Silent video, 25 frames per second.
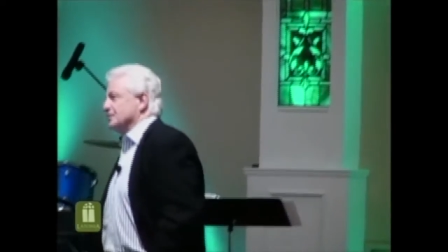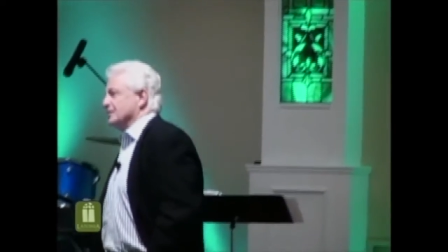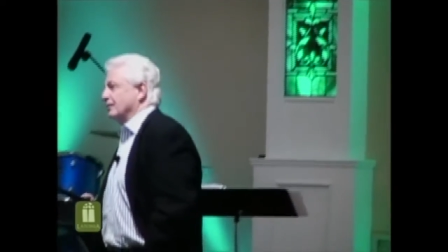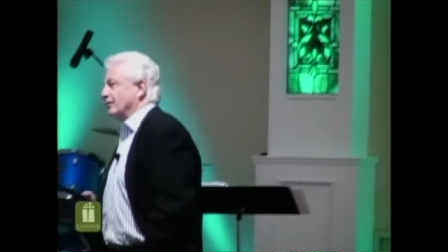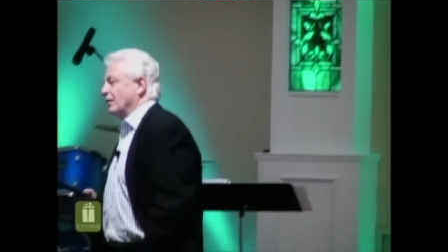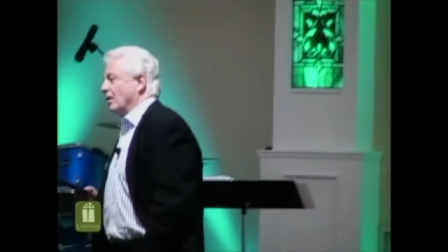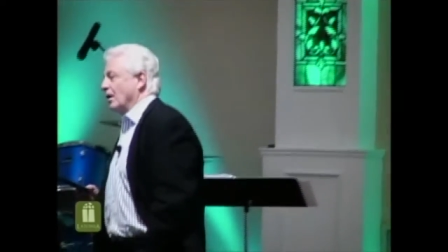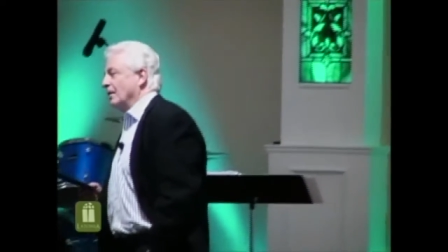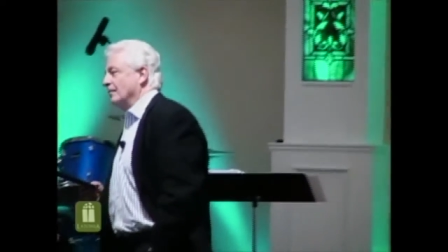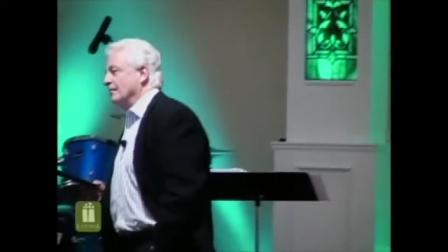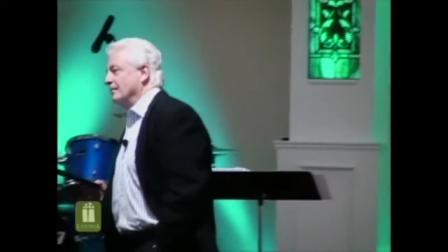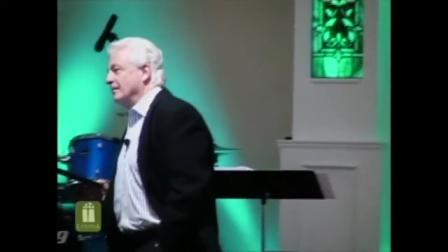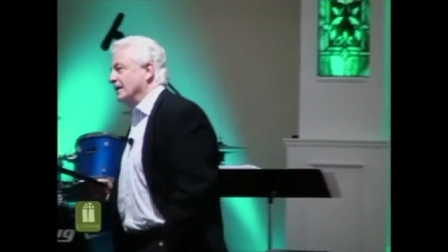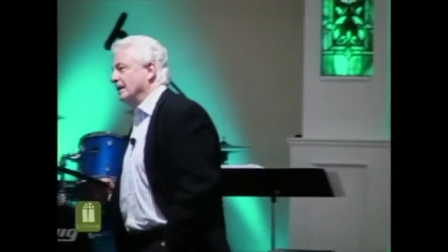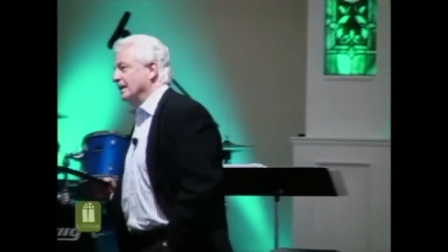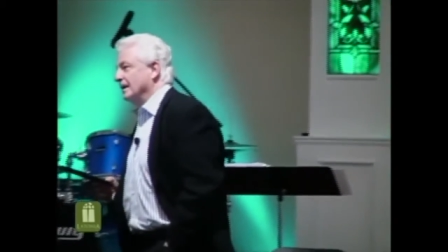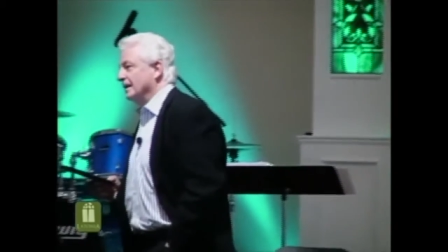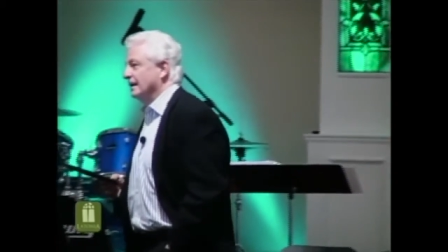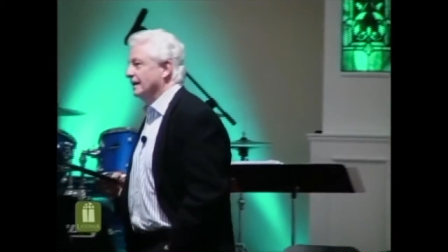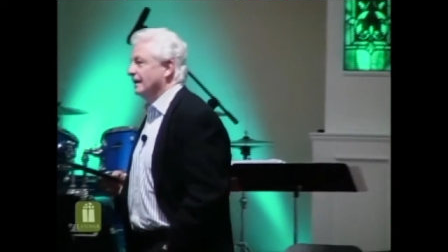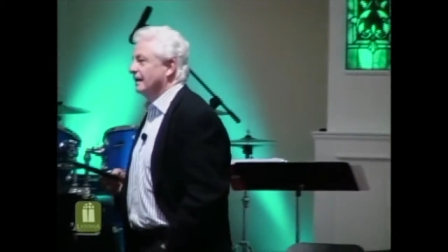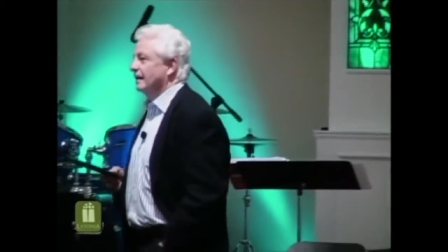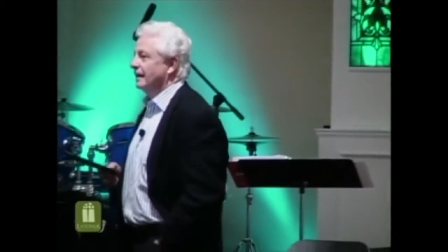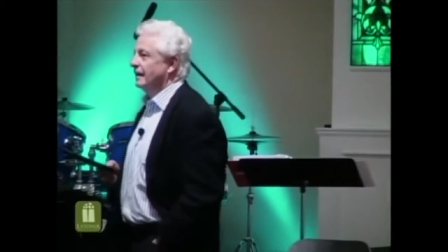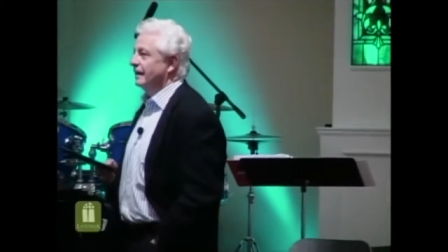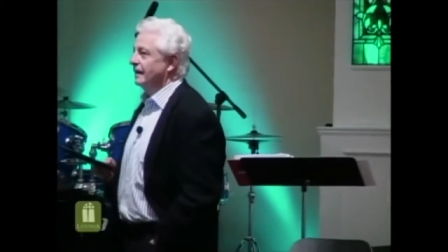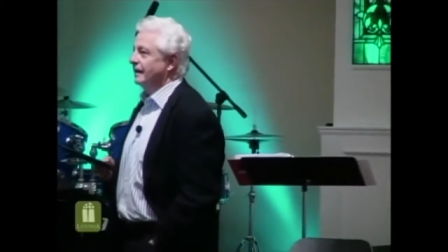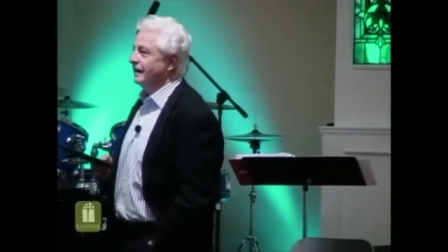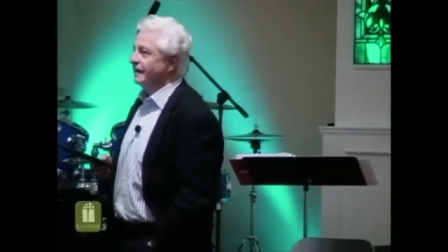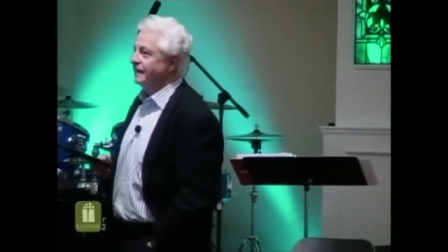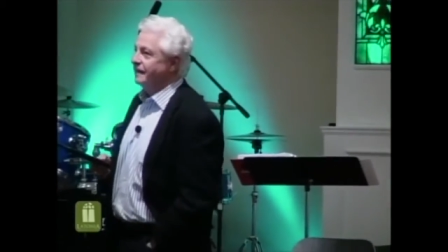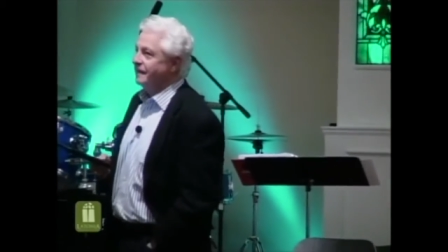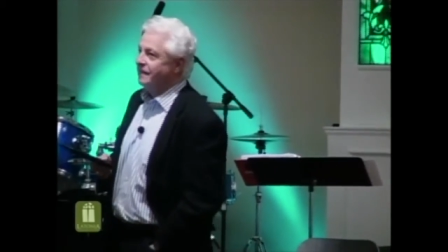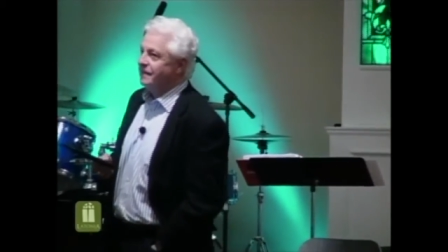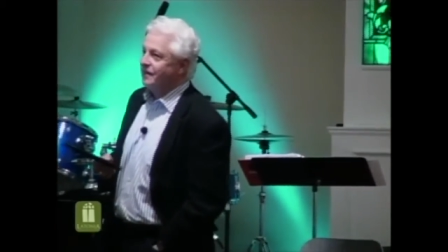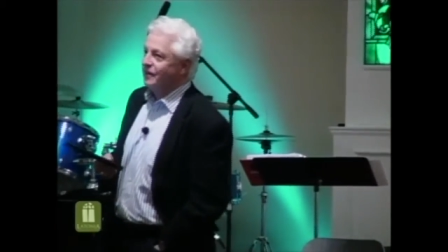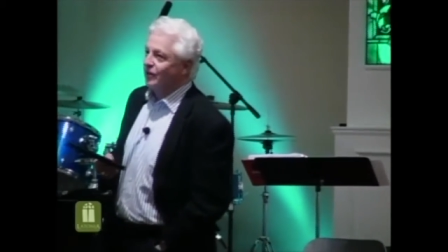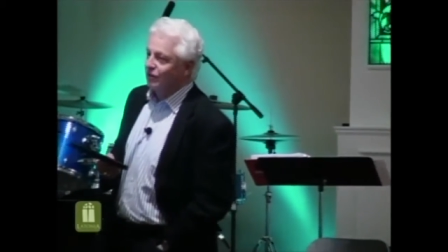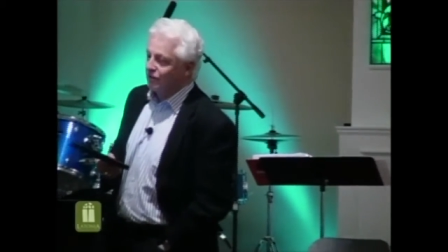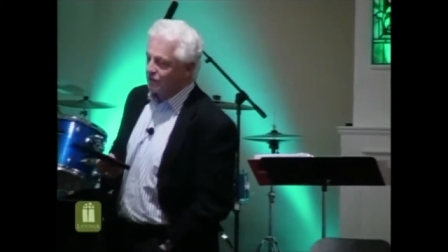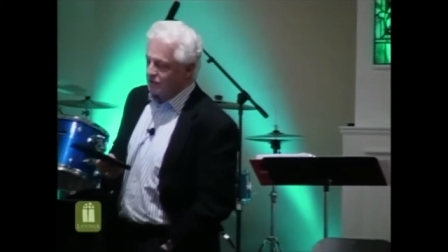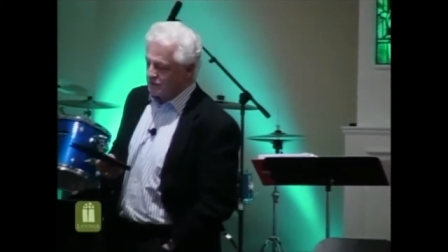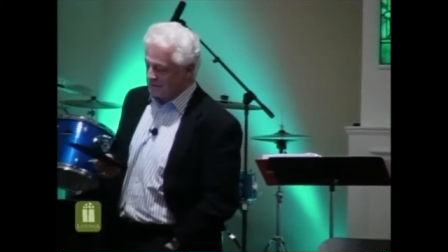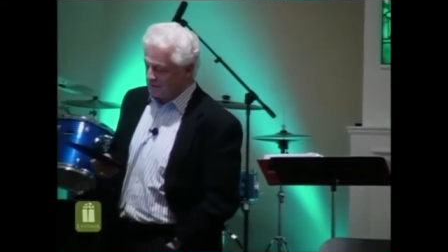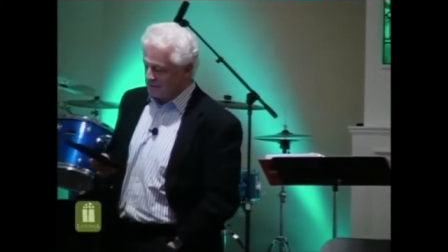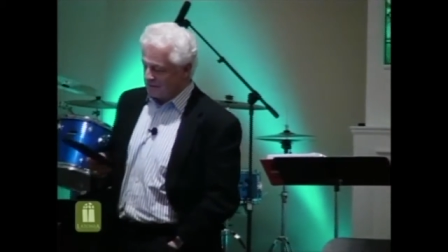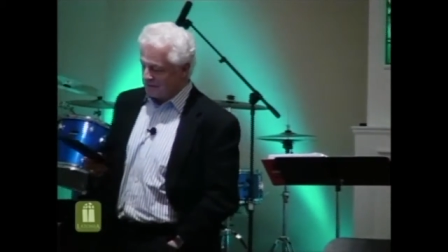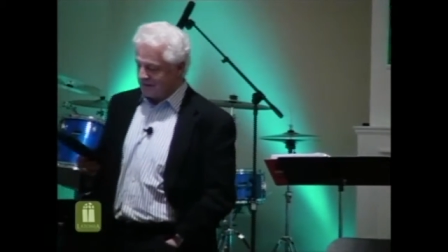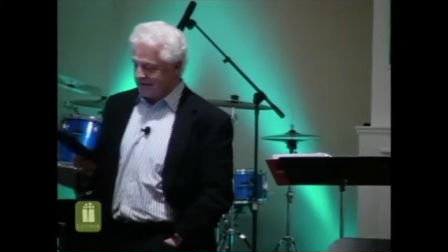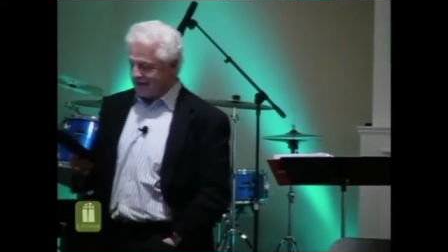from the
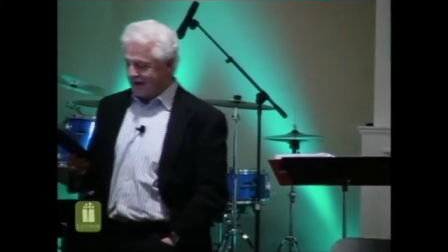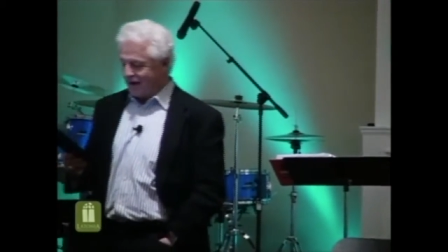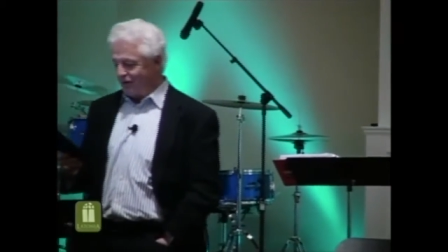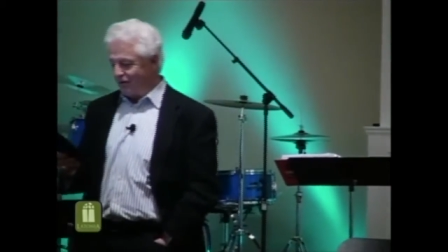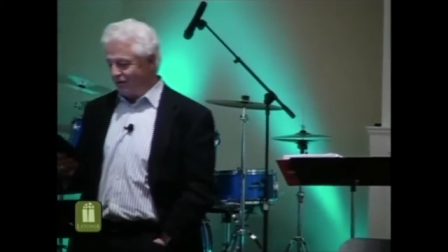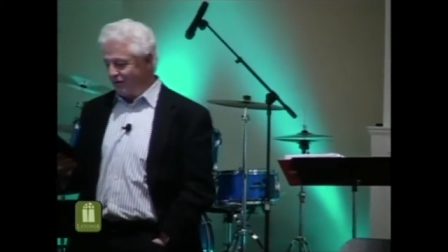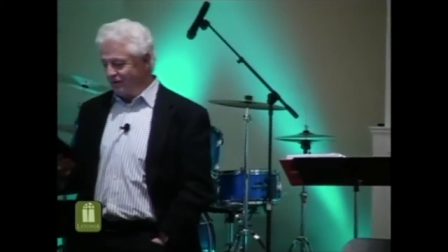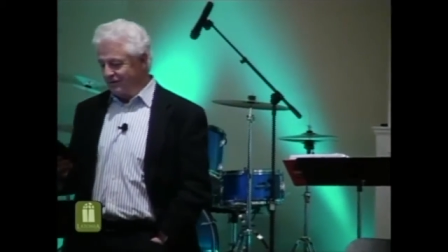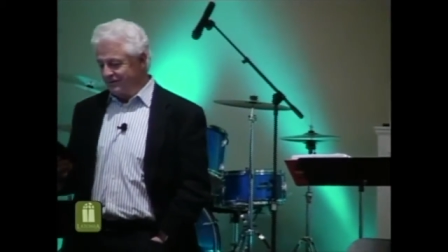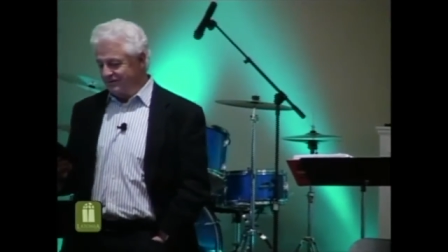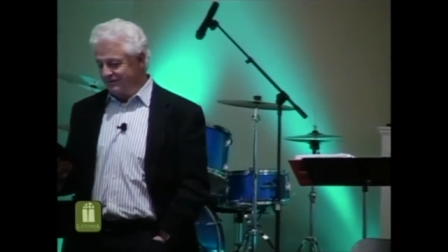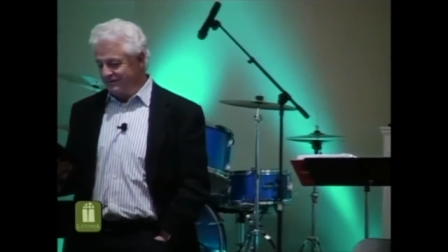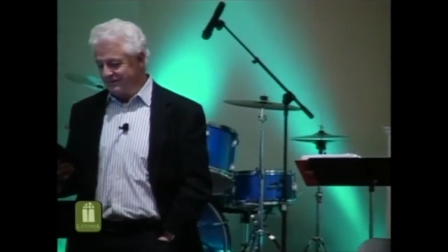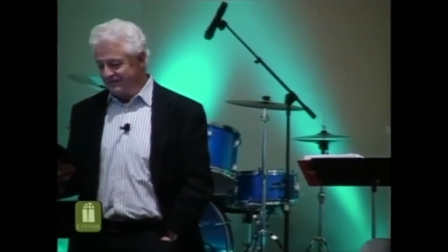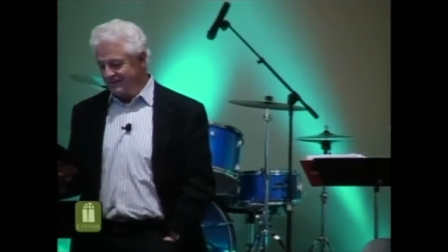Christmas Carol,